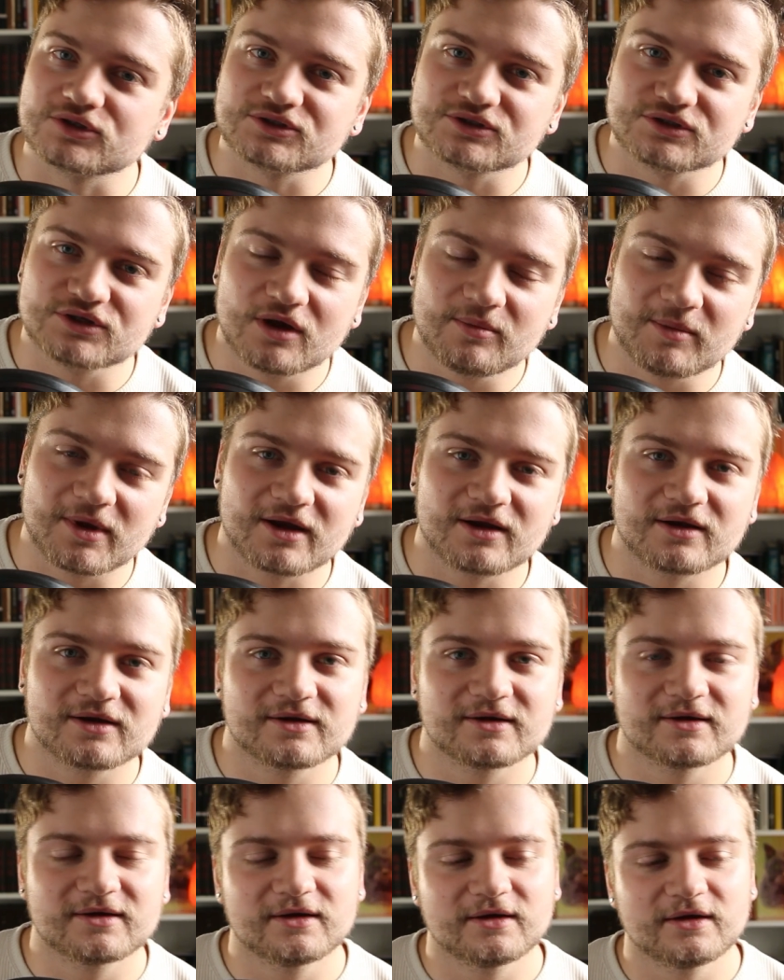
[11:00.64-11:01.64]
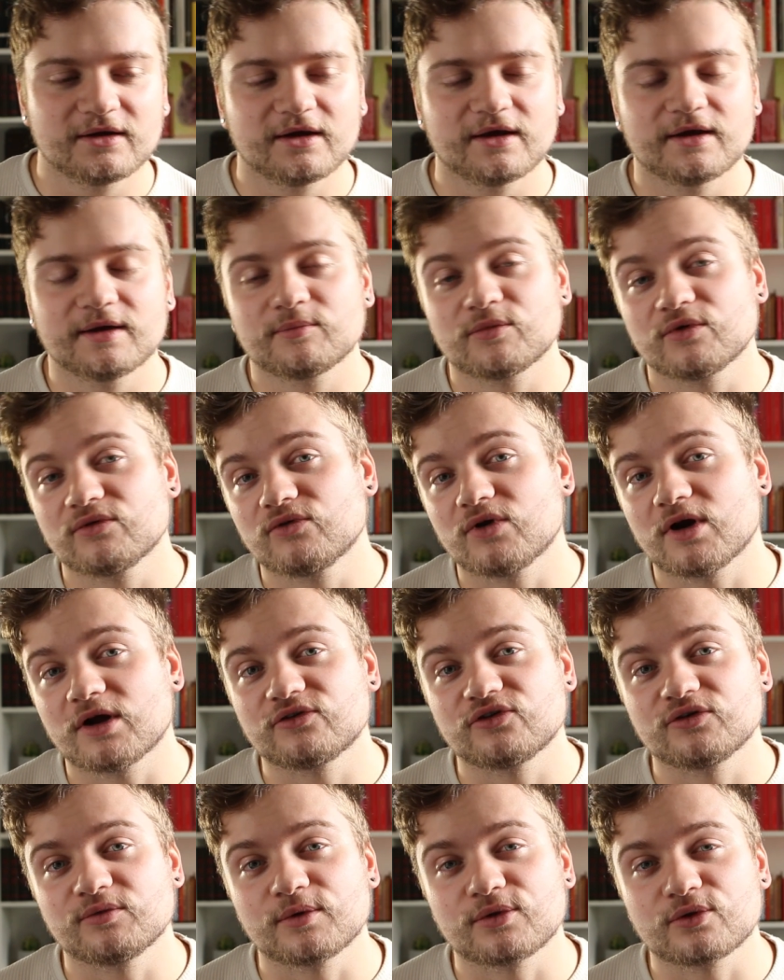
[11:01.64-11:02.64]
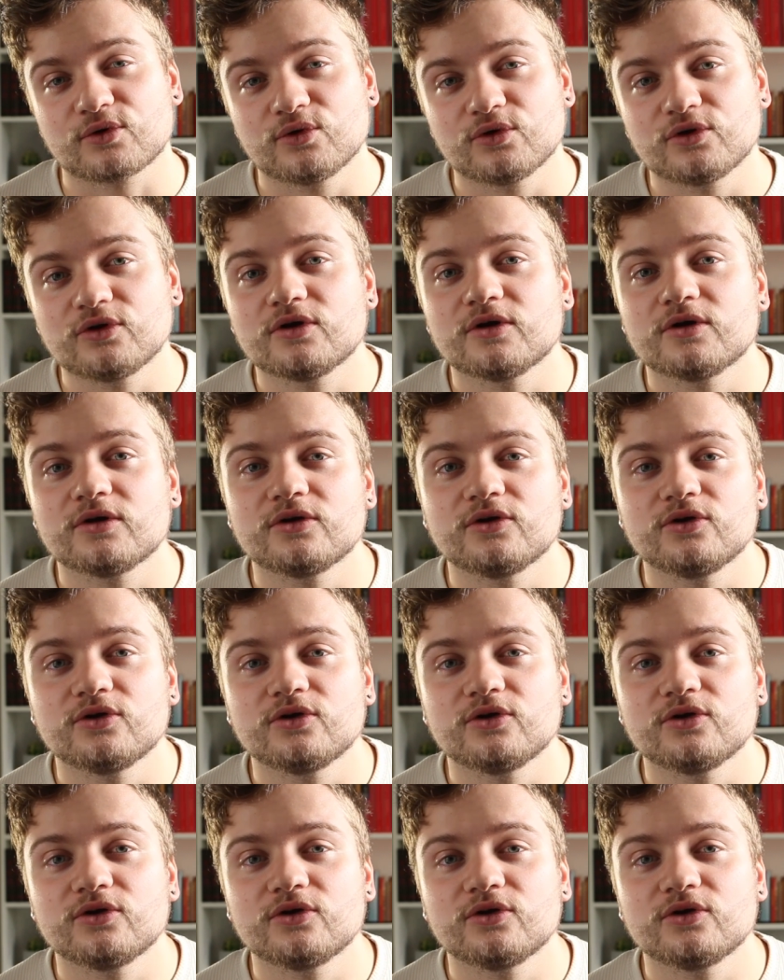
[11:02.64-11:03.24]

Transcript: stomach, provide you with good